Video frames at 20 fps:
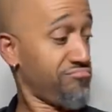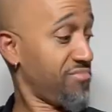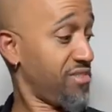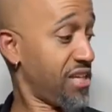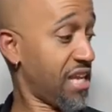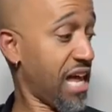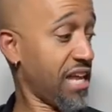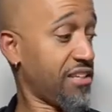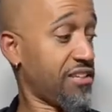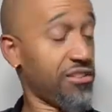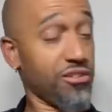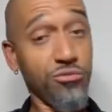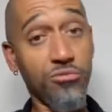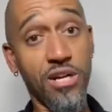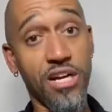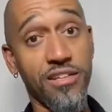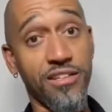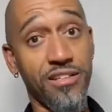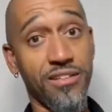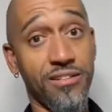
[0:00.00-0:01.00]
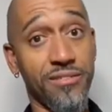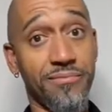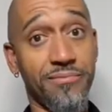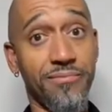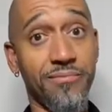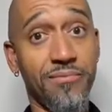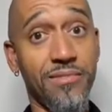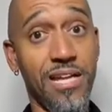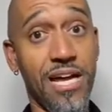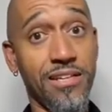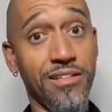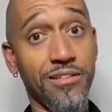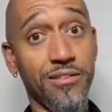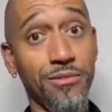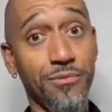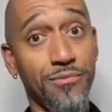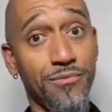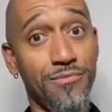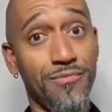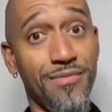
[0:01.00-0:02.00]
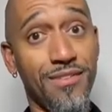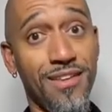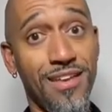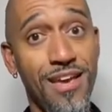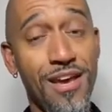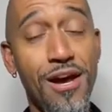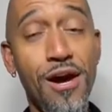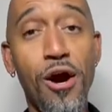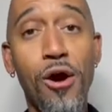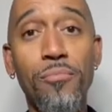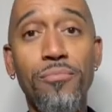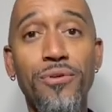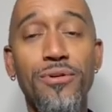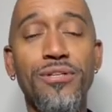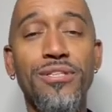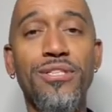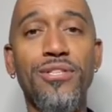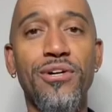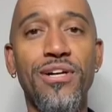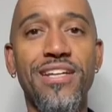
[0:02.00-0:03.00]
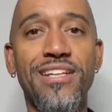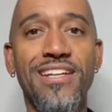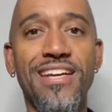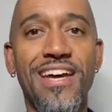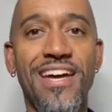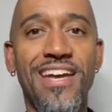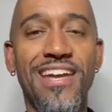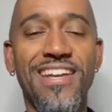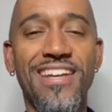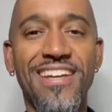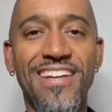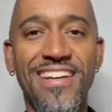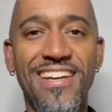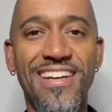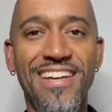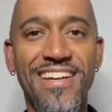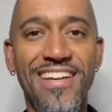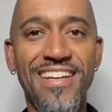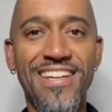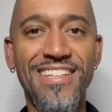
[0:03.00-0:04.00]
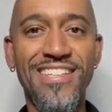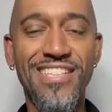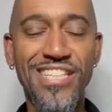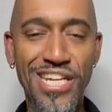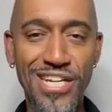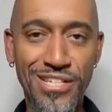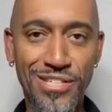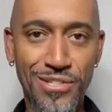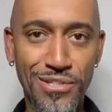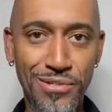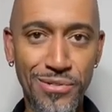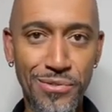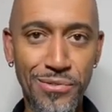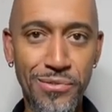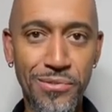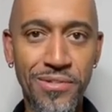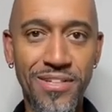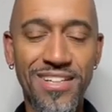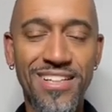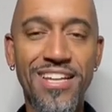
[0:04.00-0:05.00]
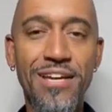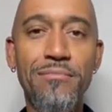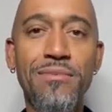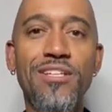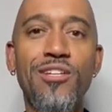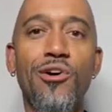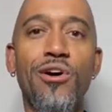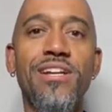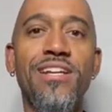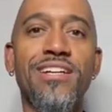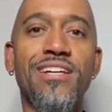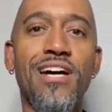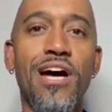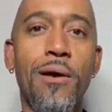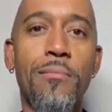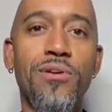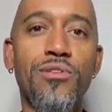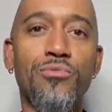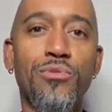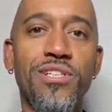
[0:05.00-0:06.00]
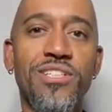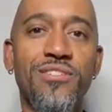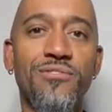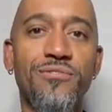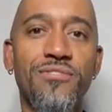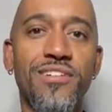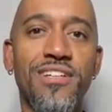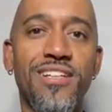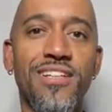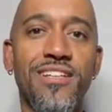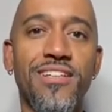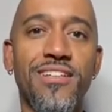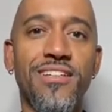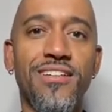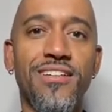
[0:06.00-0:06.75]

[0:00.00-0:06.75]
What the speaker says: A lot to do right there. A lot to do. Hope you enjoyed that. Stay tuned. Let me know in the comments what you're feeling.